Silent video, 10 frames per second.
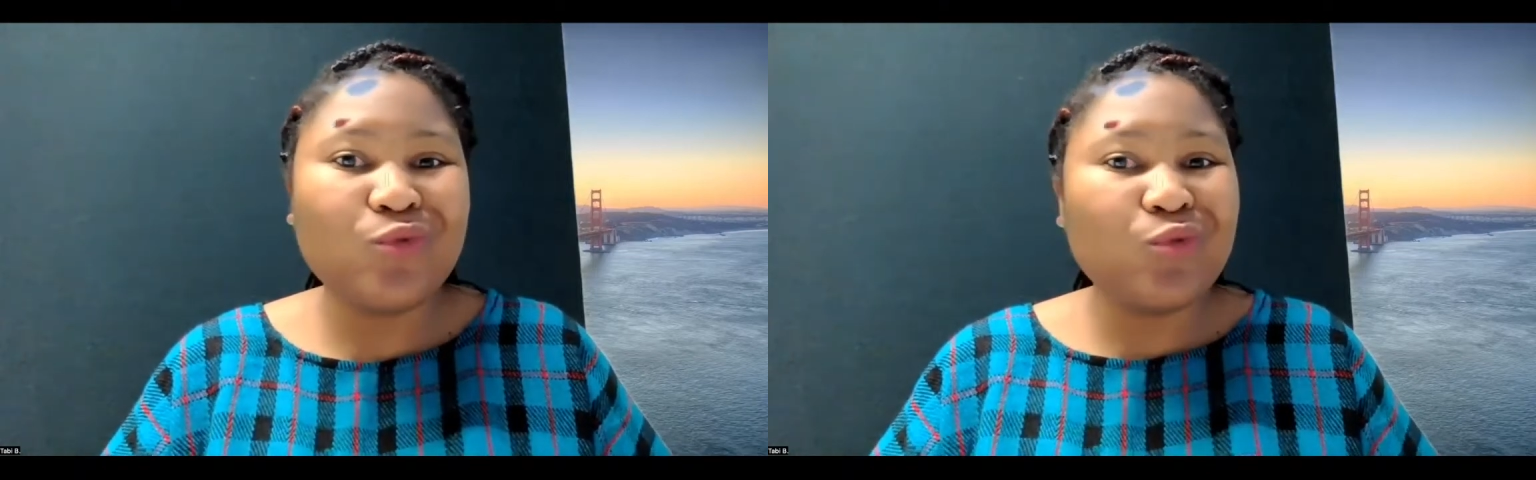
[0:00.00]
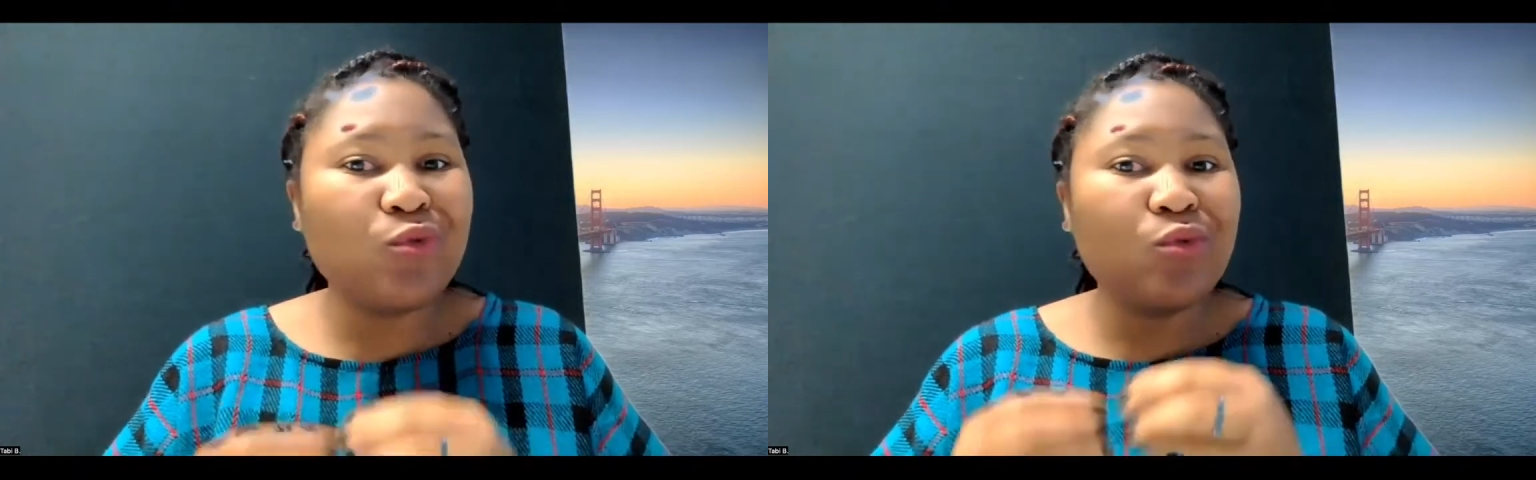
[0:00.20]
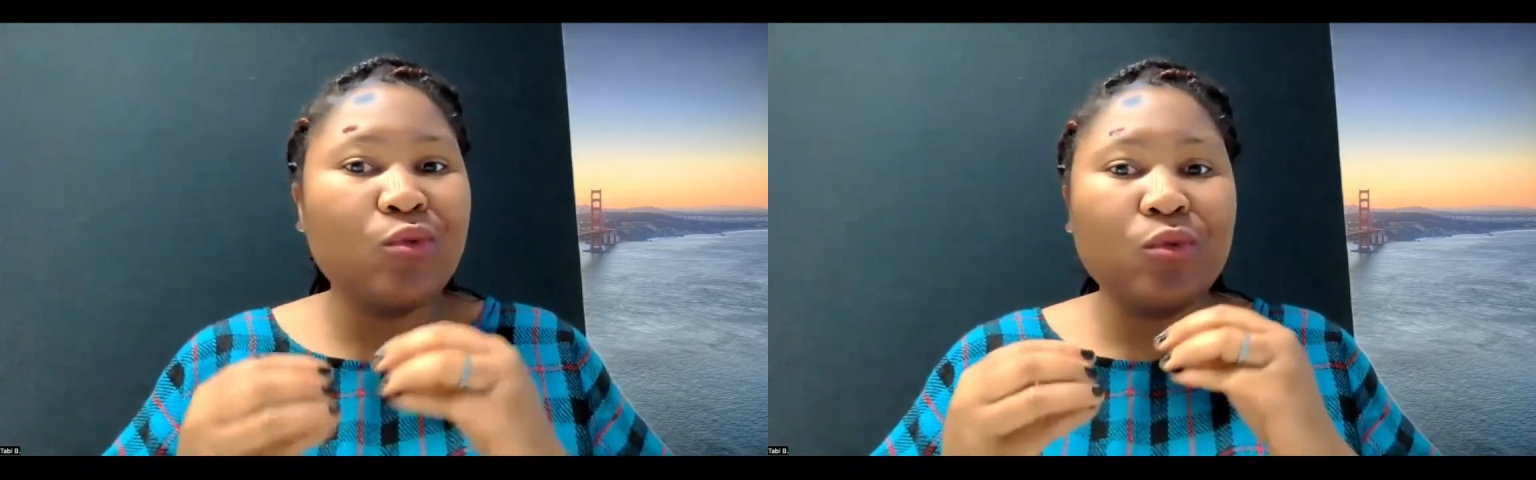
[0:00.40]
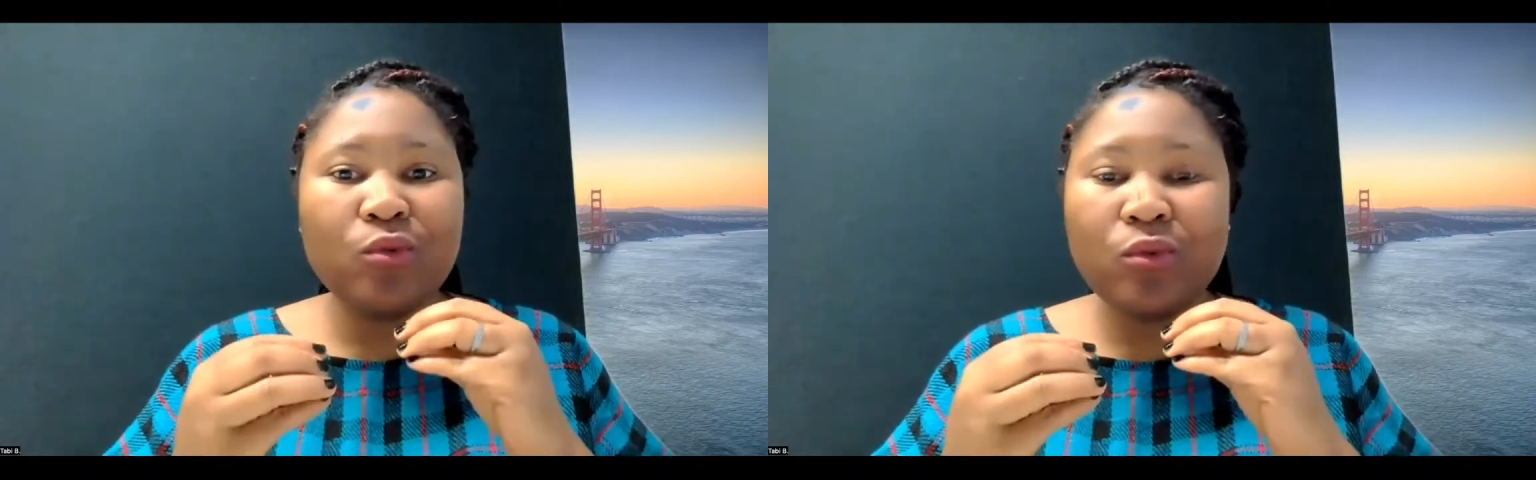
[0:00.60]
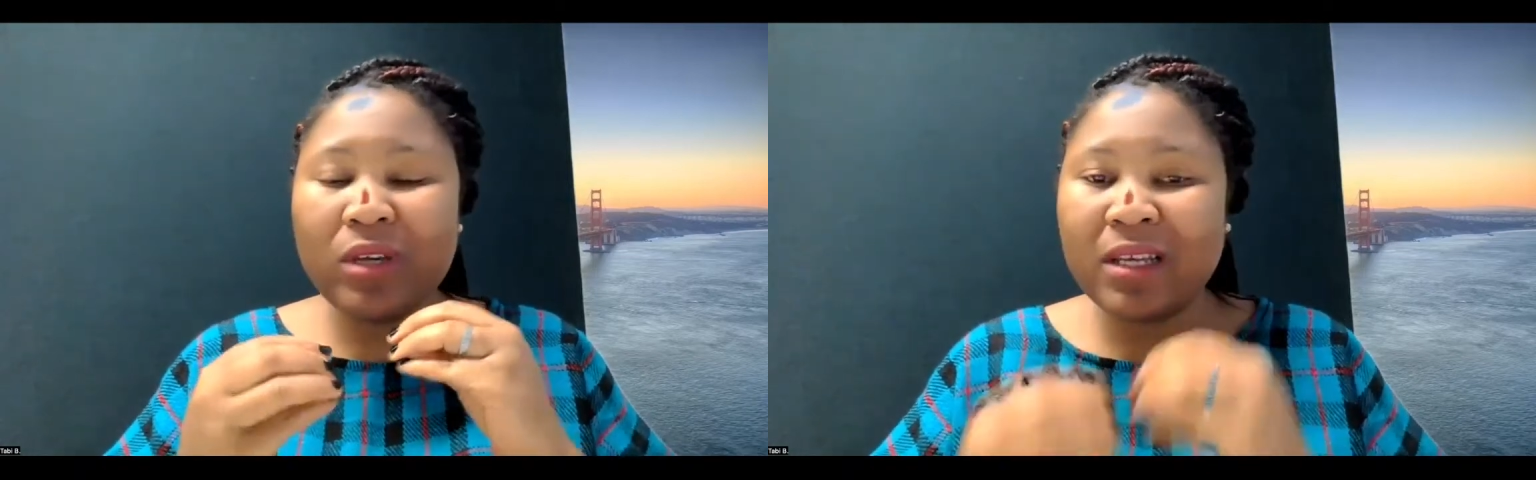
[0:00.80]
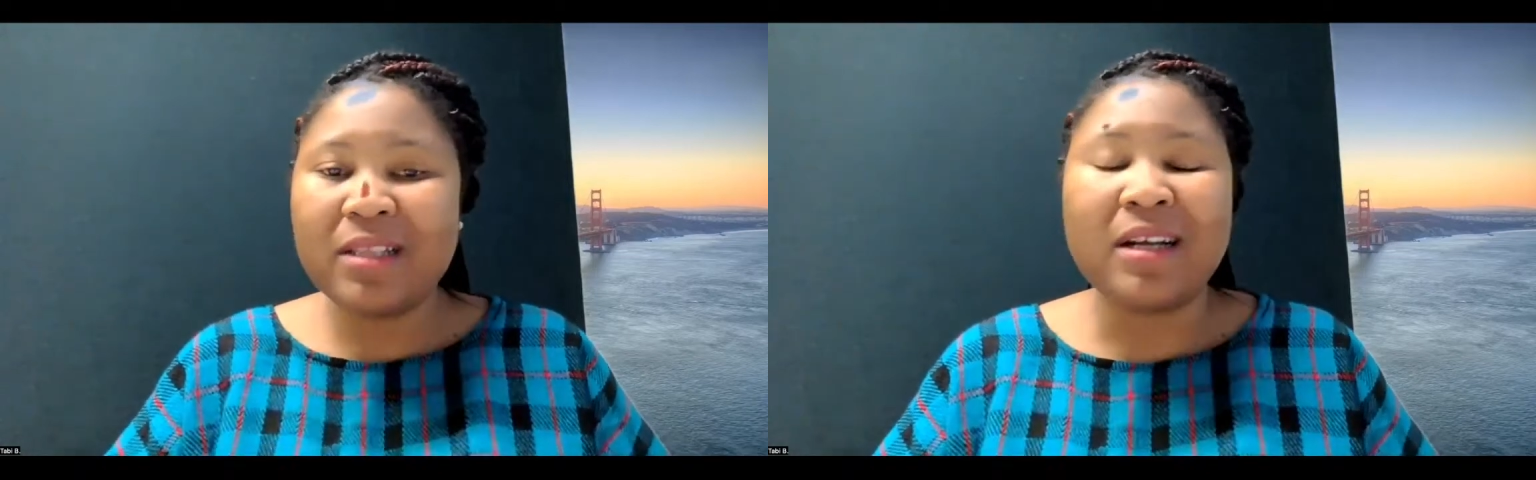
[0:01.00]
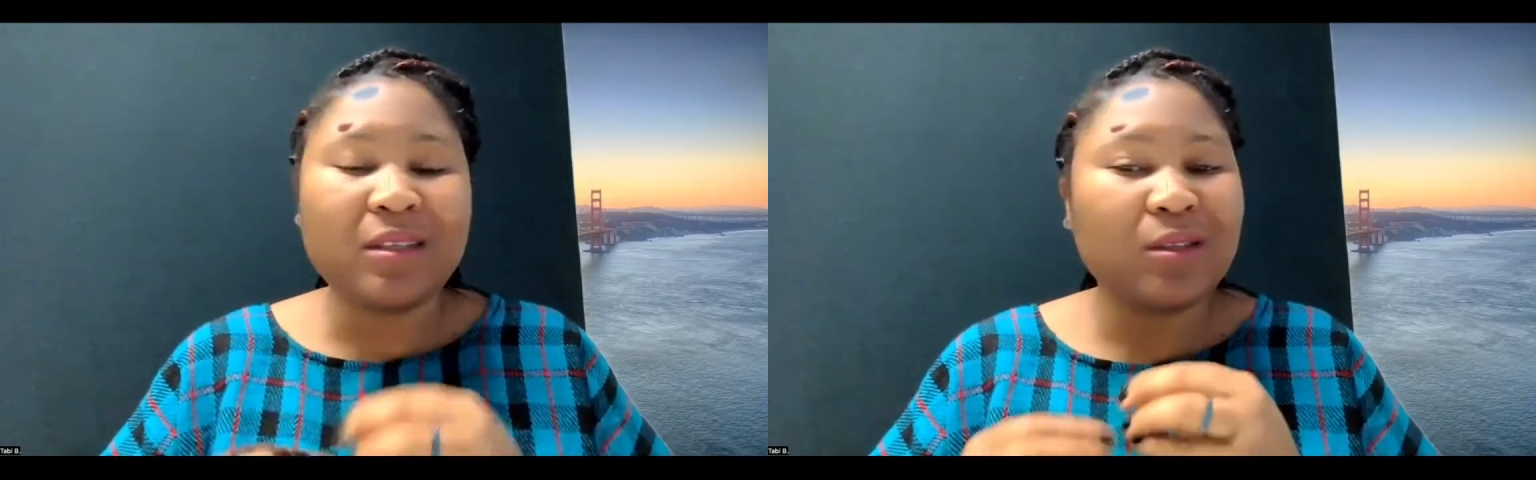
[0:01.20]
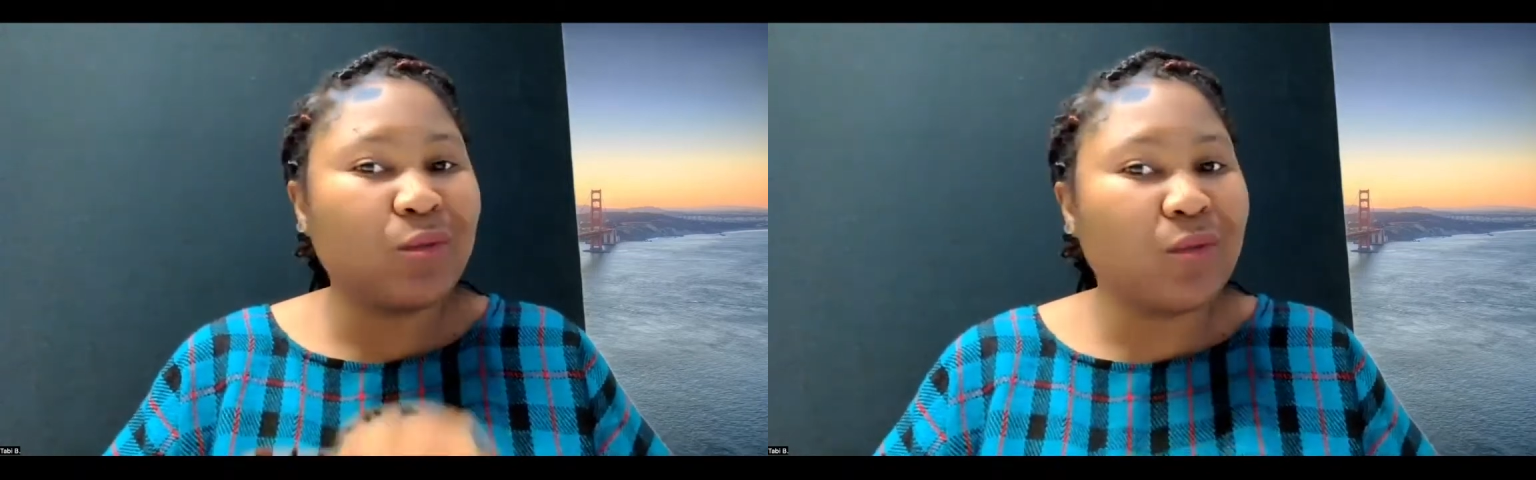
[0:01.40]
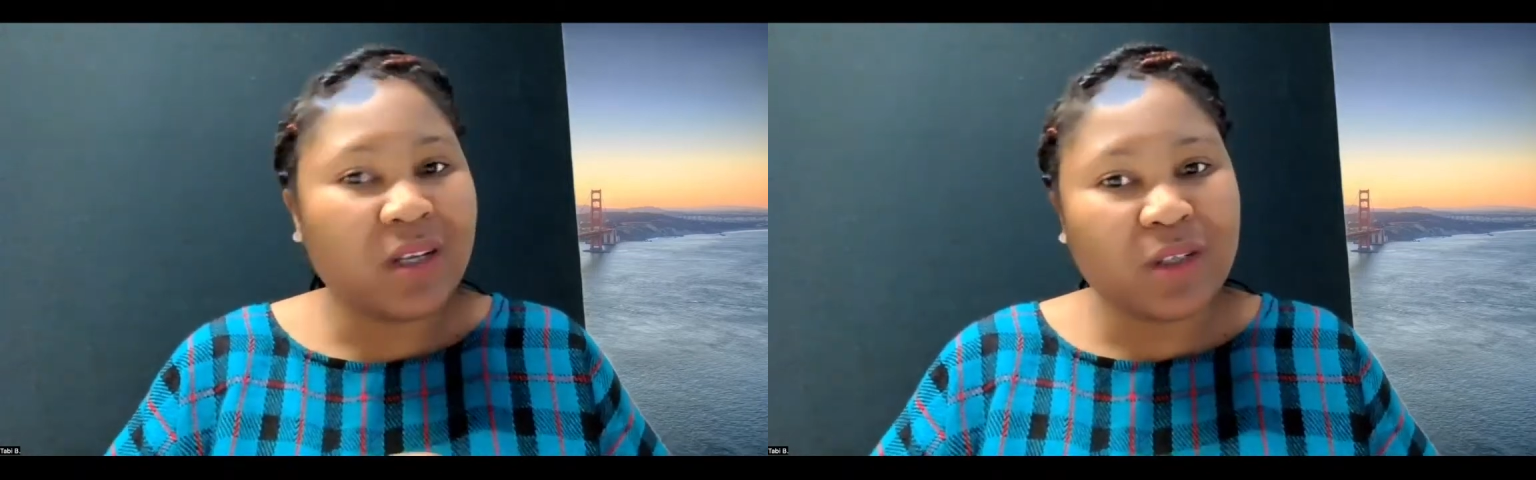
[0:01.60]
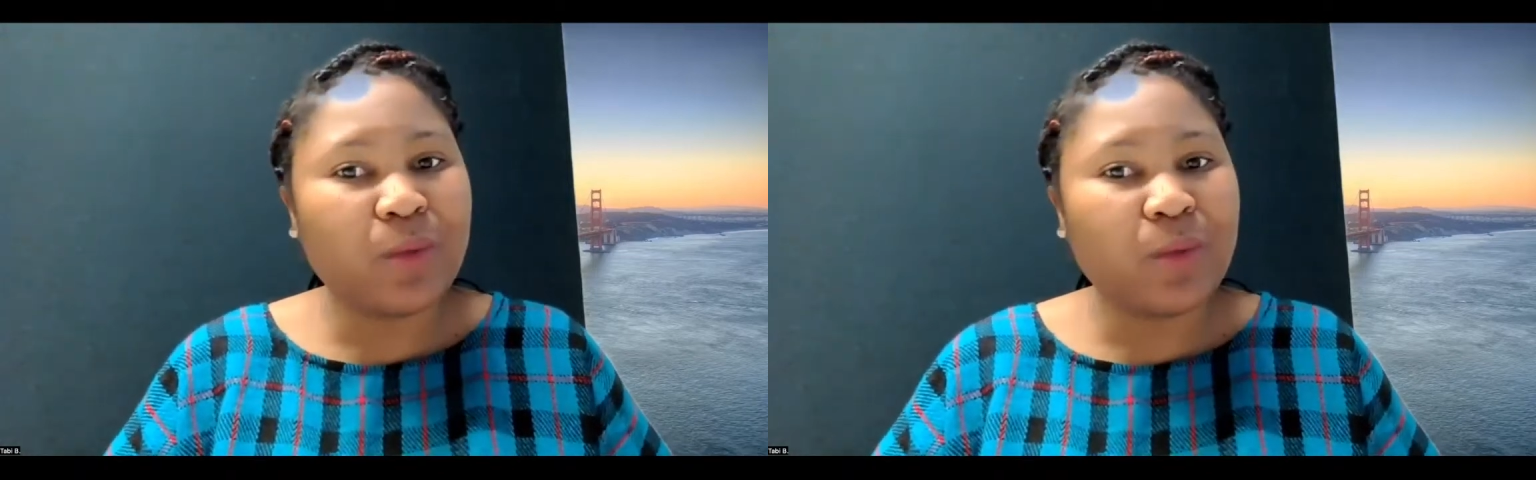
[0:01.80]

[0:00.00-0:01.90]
Do it as soon as